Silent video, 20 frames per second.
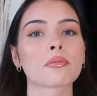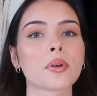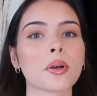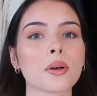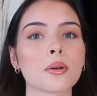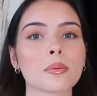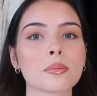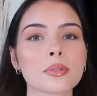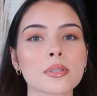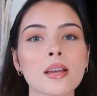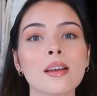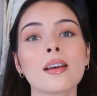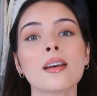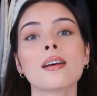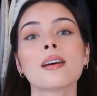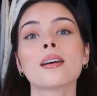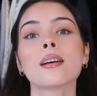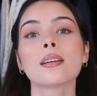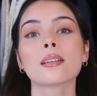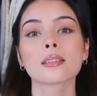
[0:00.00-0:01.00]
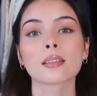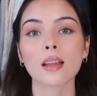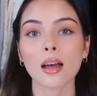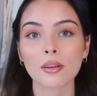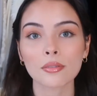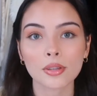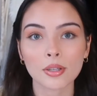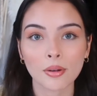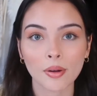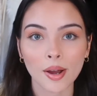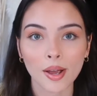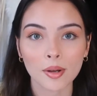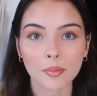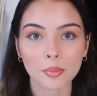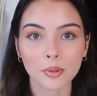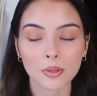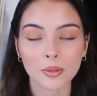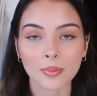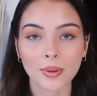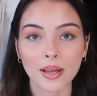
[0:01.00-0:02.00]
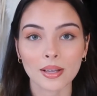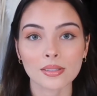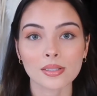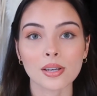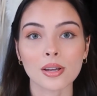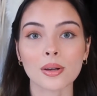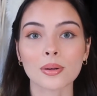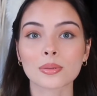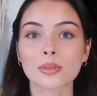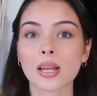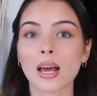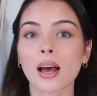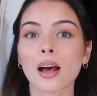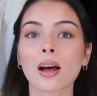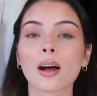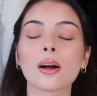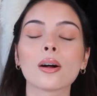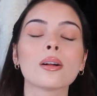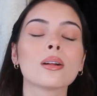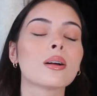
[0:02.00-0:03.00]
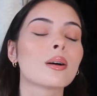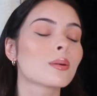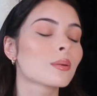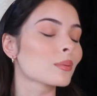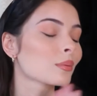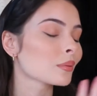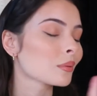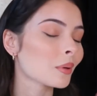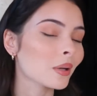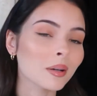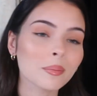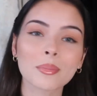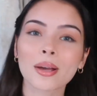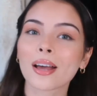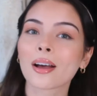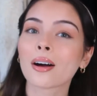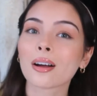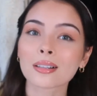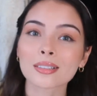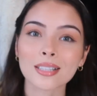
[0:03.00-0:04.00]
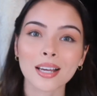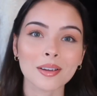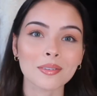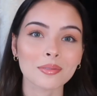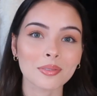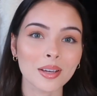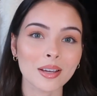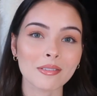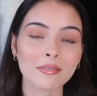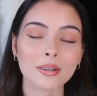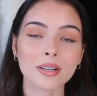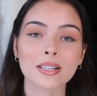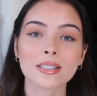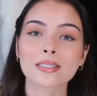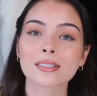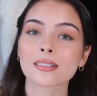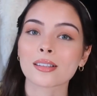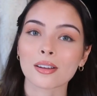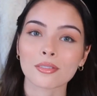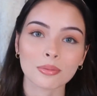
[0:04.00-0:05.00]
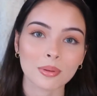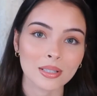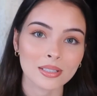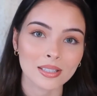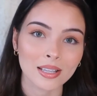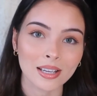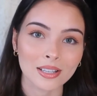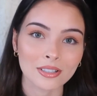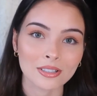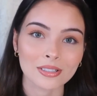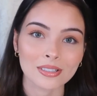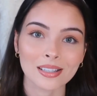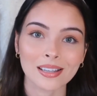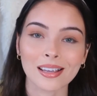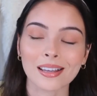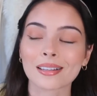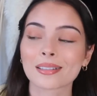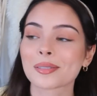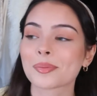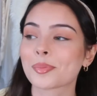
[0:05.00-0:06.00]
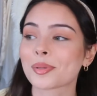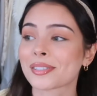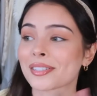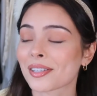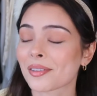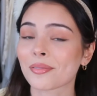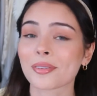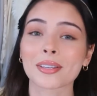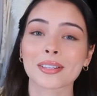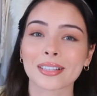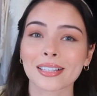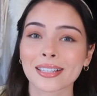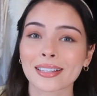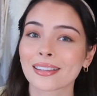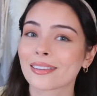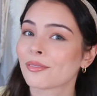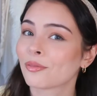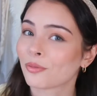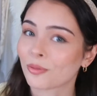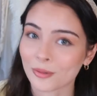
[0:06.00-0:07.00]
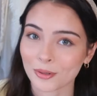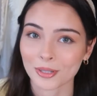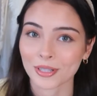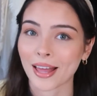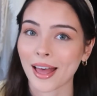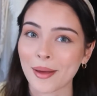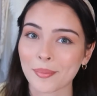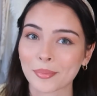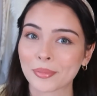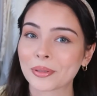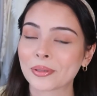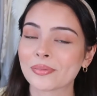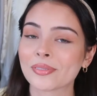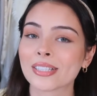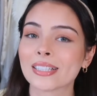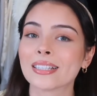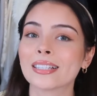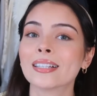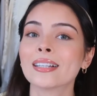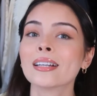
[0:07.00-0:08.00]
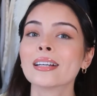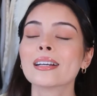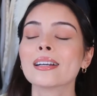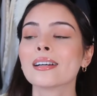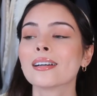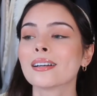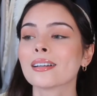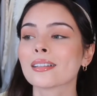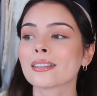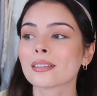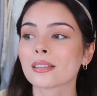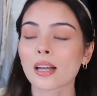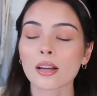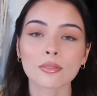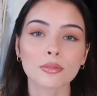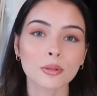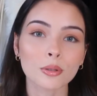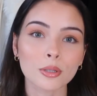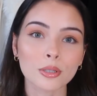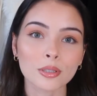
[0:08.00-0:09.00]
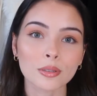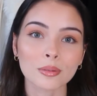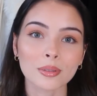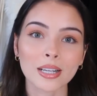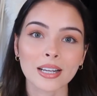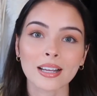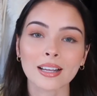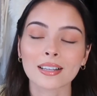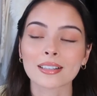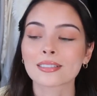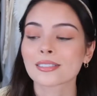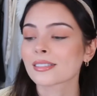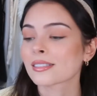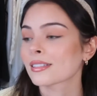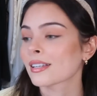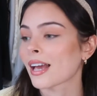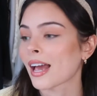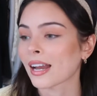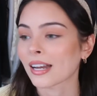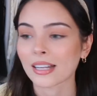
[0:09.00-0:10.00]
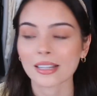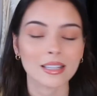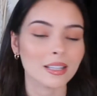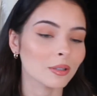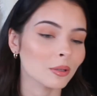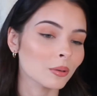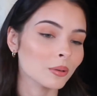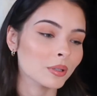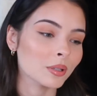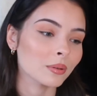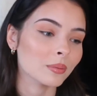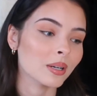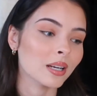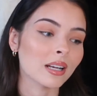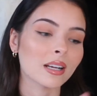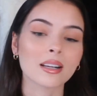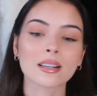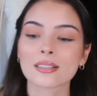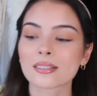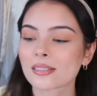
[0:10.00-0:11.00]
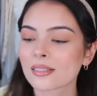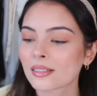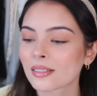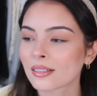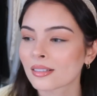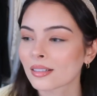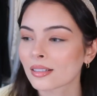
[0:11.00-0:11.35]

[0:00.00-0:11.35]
films. Love The Grand Budapest Hotel, one of my all-time favorites. Love Wes Anderson, specifically for that movie. Love Lord of the Rings, anything Lord of the Rings.